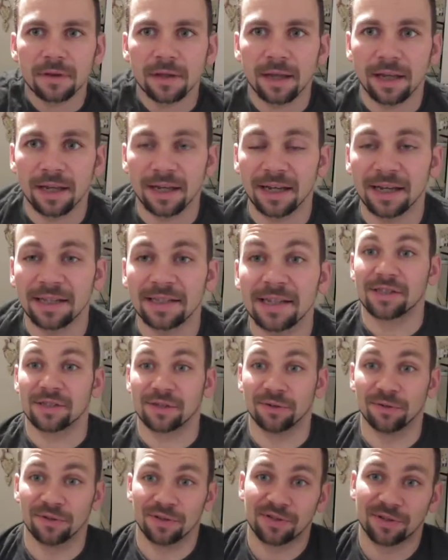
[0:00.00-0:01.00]
Hey guys,
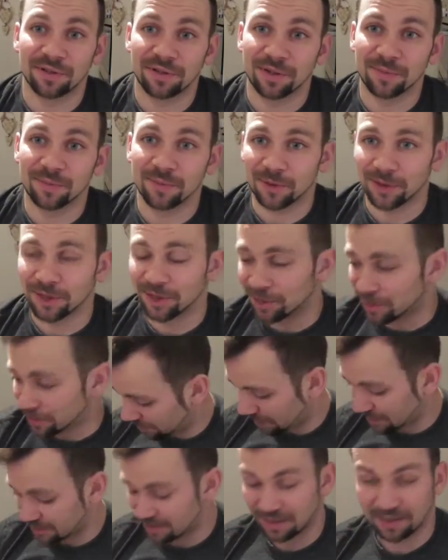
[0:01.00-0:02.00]
so it's Sunday morning.
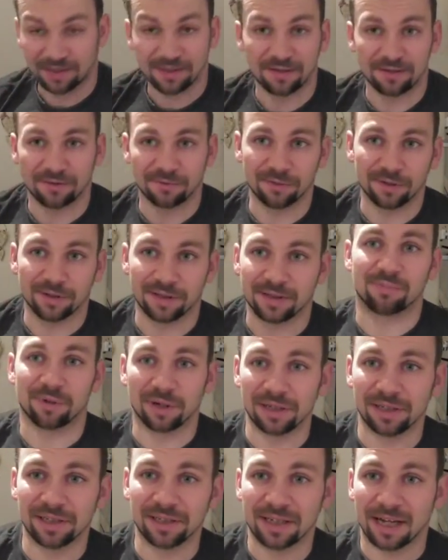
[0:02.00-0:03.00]
Last night's dinner went
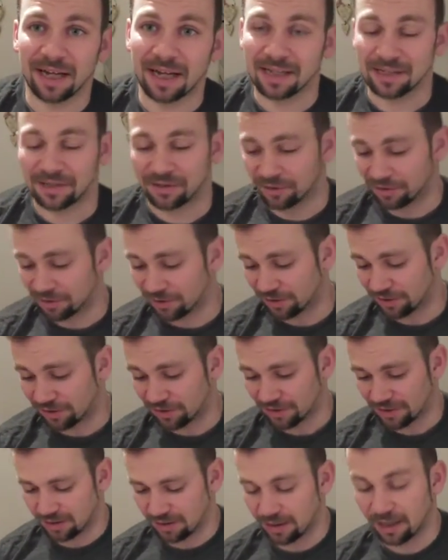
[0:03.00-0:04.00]
brilliant, as you
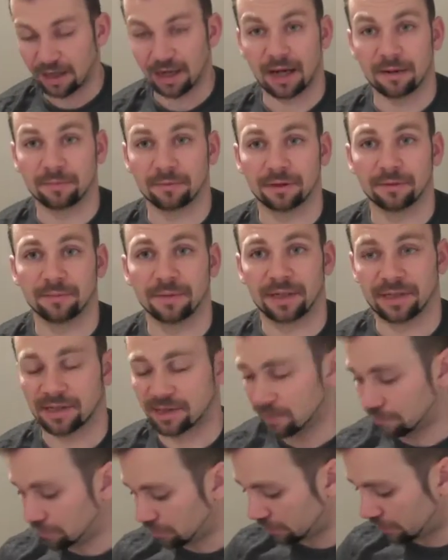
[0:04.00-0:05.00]
saw. Today I'm gonna make a
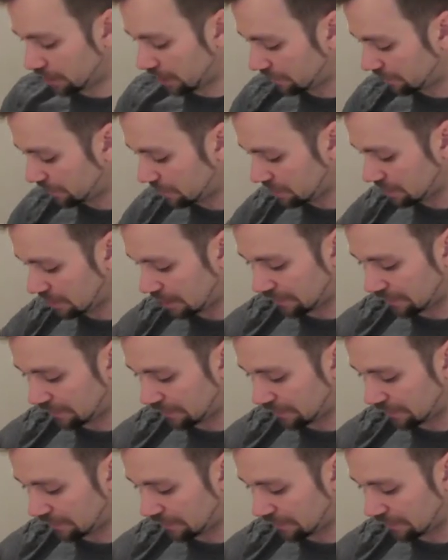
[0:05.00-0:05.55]
simple breakfast.